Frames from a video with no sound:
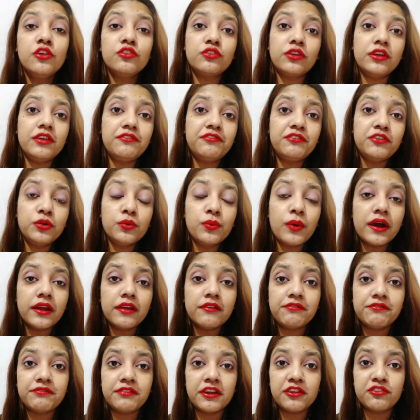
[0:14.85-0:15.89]
So if you
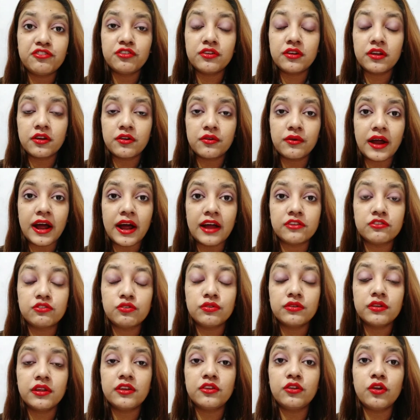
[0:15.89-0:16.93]
are a fresher, a
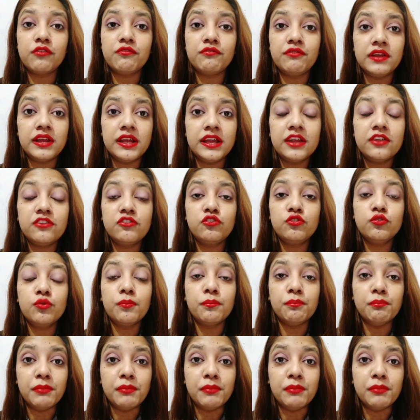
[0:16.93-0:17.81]
graduate and you're willing to